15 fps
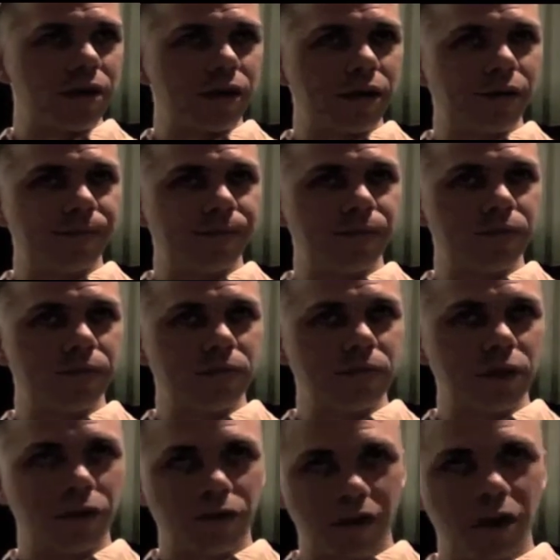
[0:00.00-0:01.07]
um, mm.
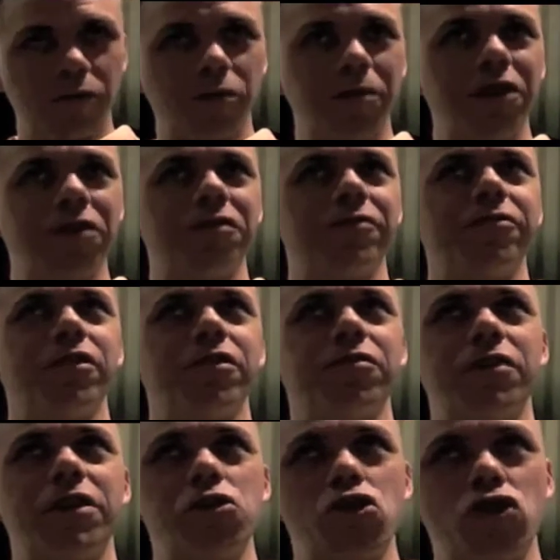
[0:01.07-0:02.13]
incredible amounts of
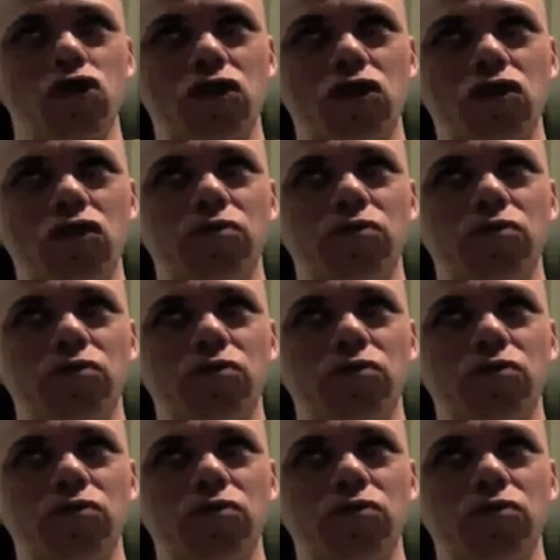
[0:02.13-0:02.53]
frustration.